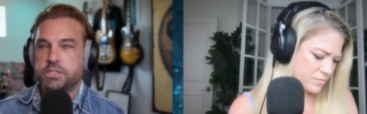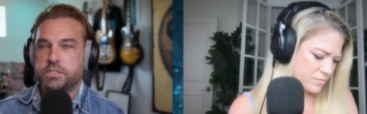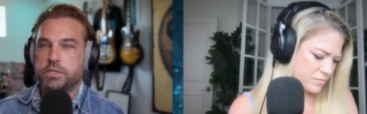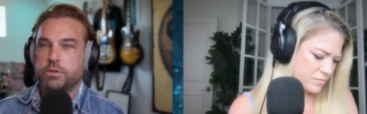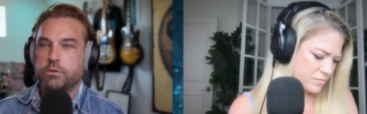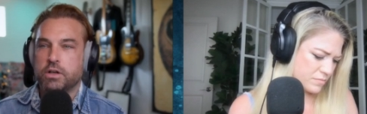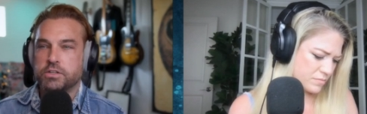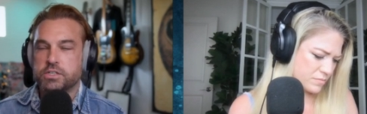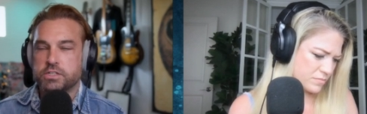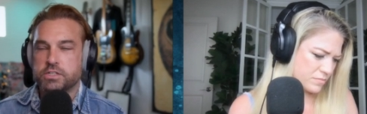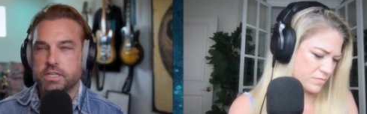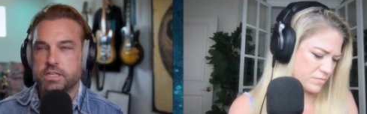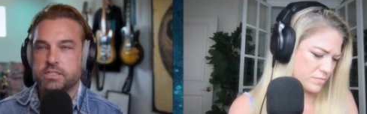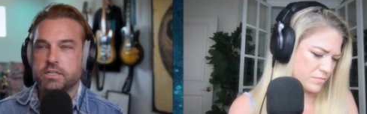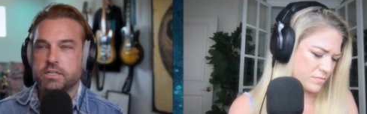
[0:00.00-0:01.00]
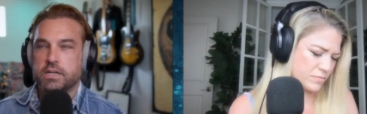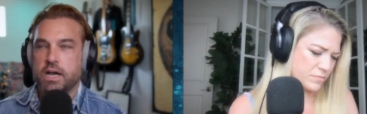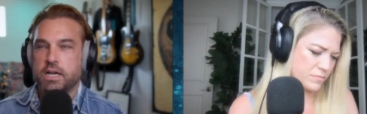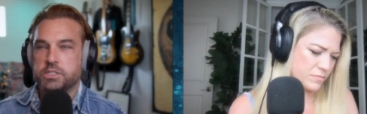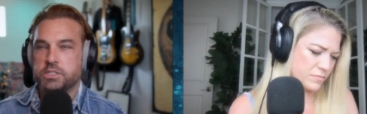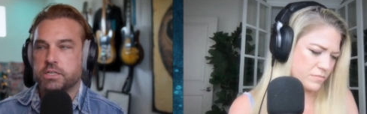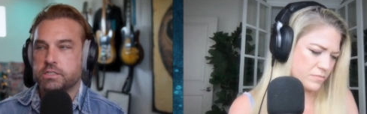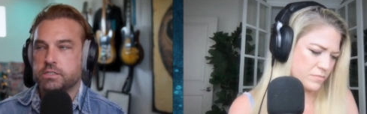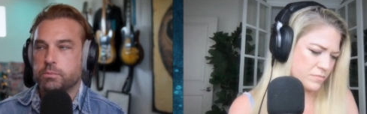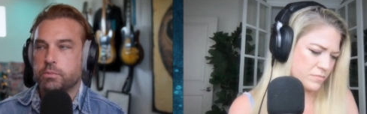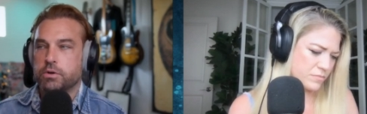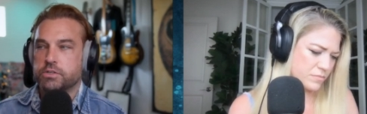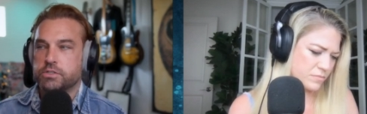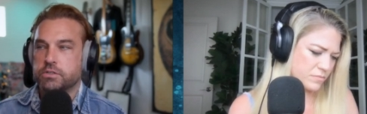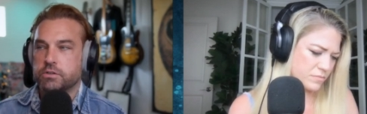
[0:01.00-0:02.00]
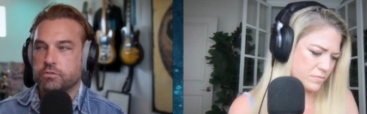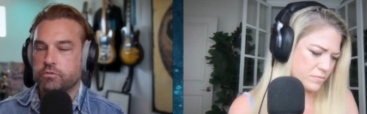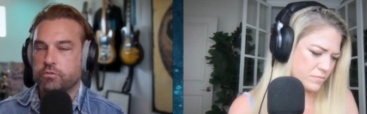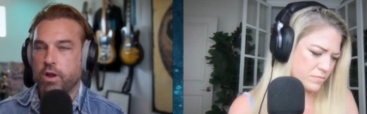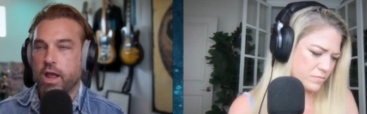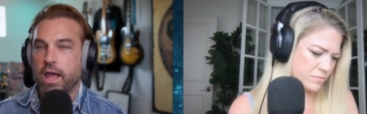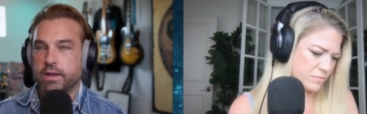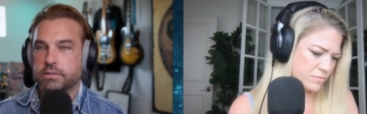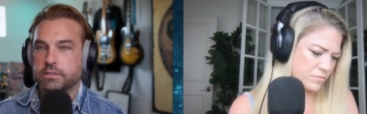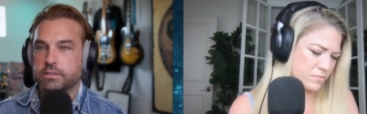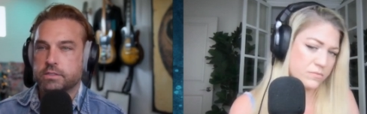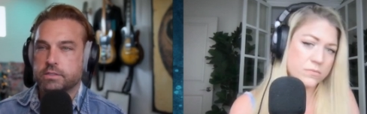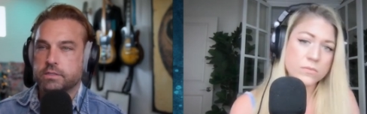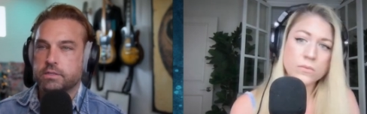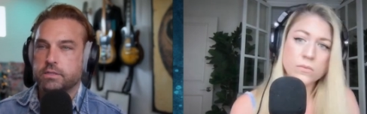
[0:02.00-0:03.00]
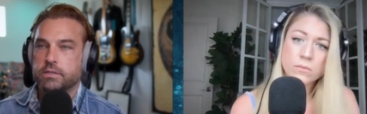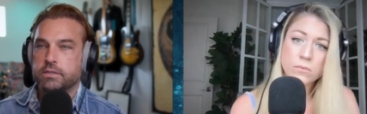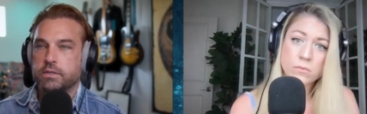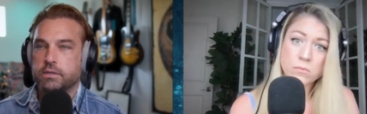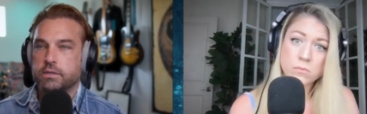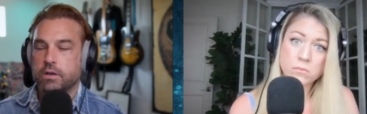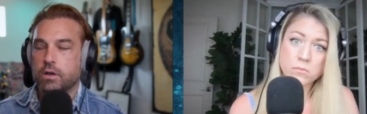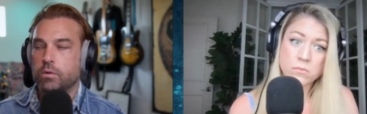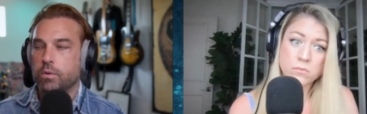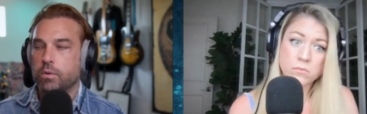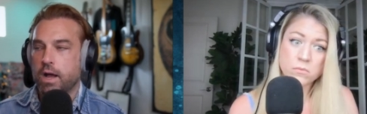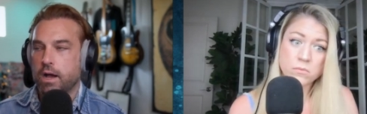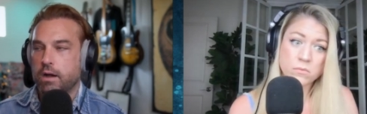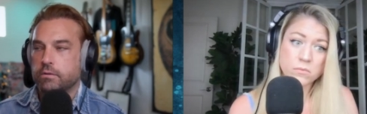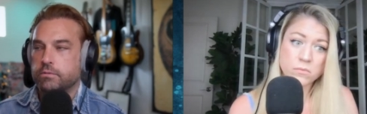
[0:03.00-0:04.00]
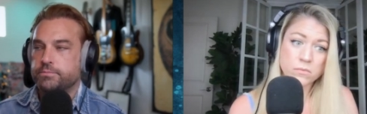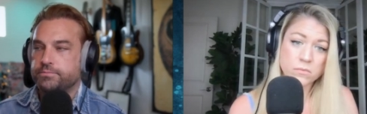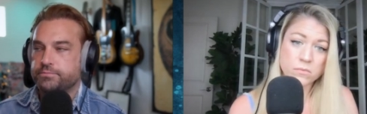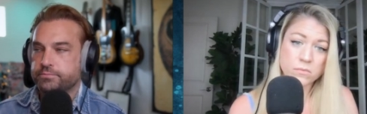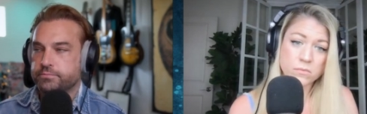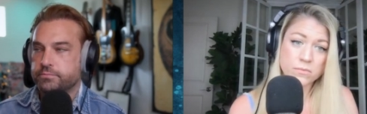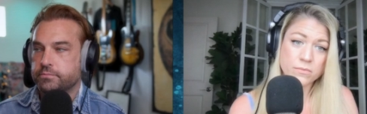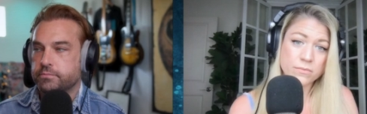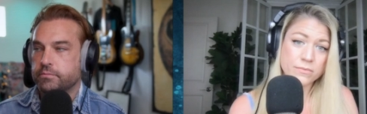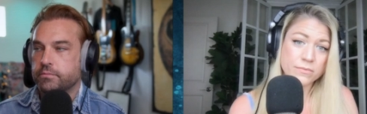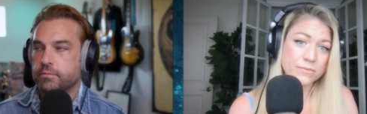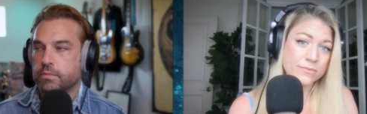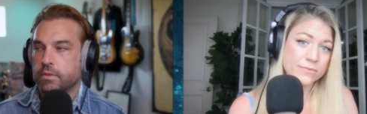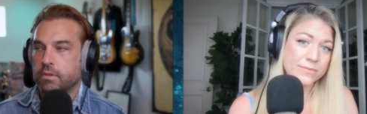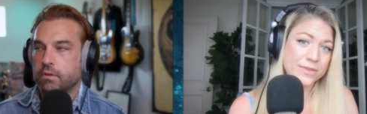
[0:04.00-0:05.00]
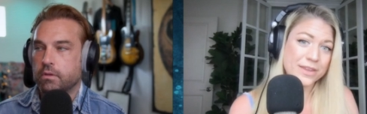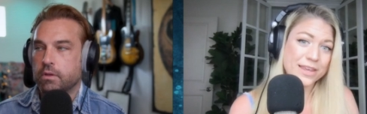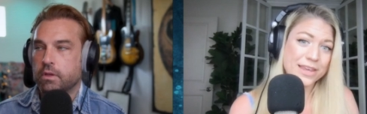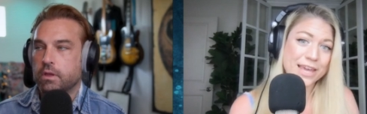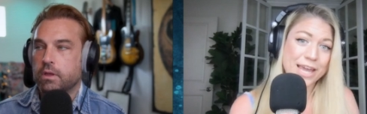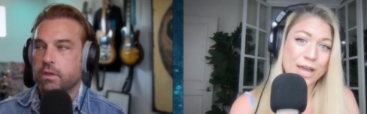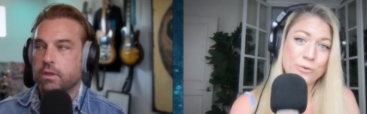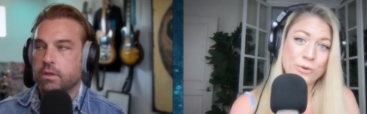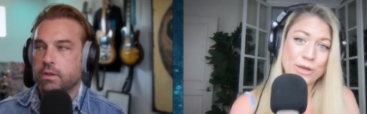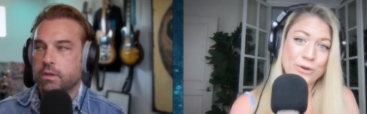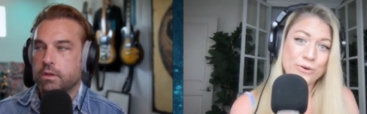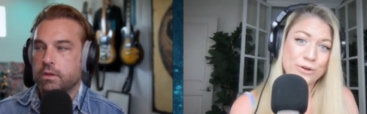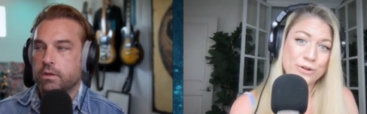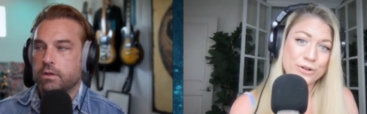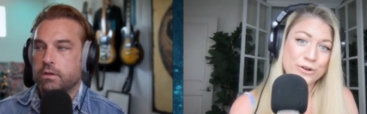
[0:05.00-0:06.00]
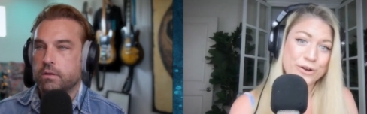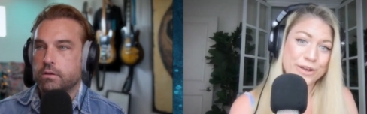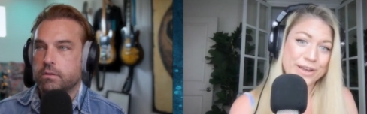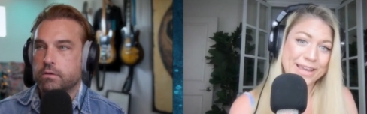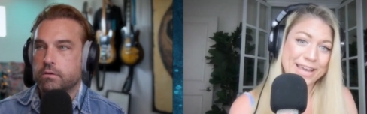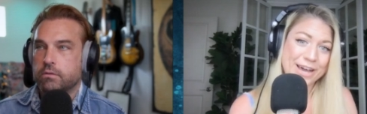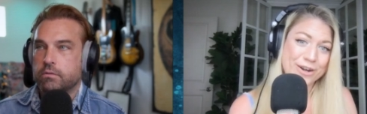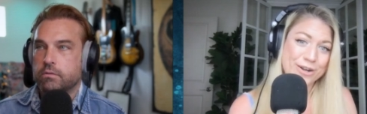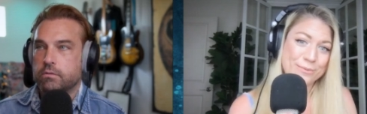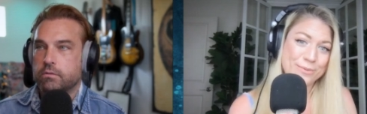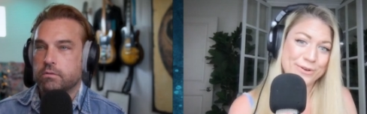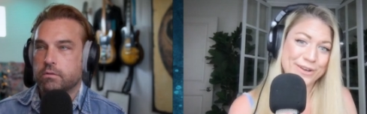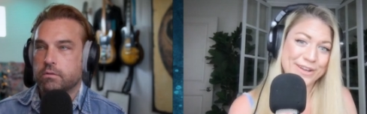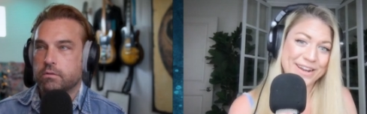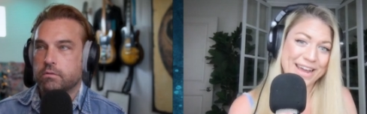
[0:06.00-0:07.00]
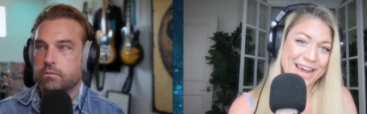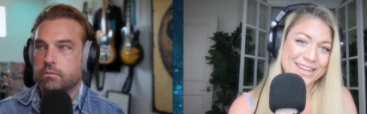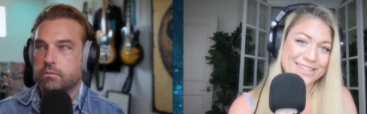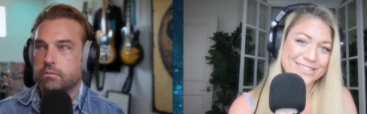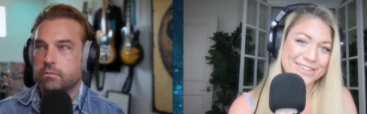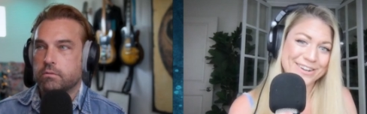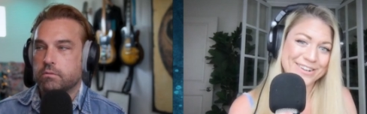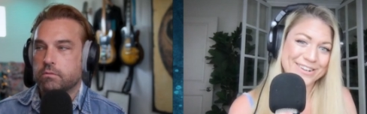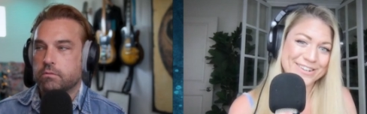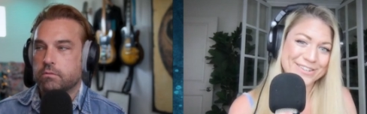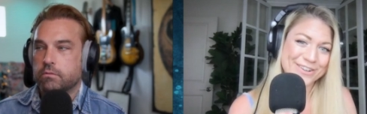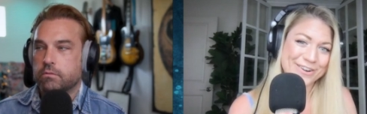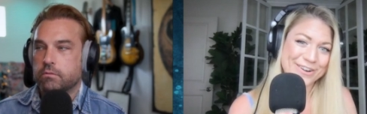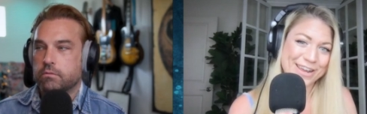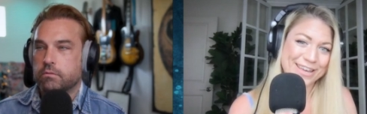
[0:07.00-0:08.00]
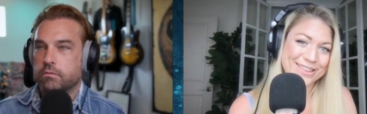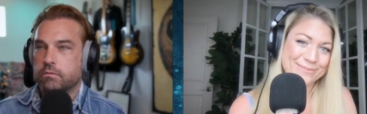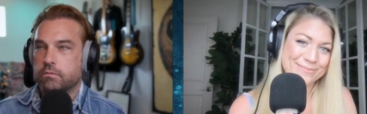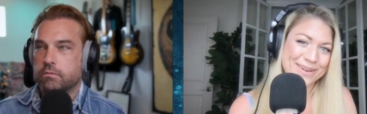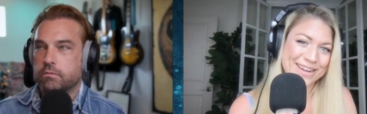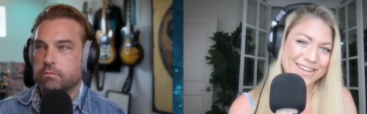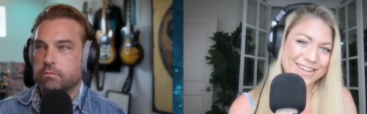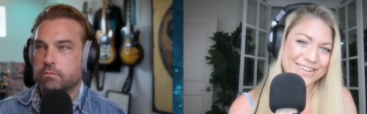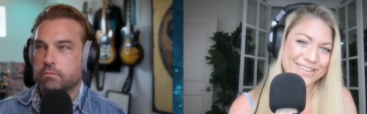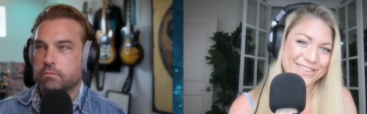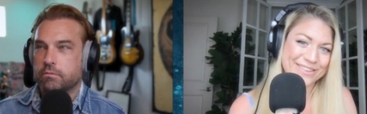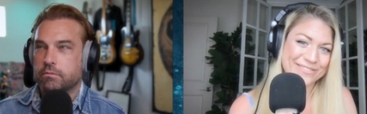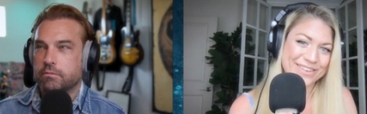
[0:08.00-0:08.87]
Speaker 1: you also says Natasha is a personal friend.
Speaker 2: Oh, mm. Oh, wow. Can we hold her accountable and ask her to donate the money to the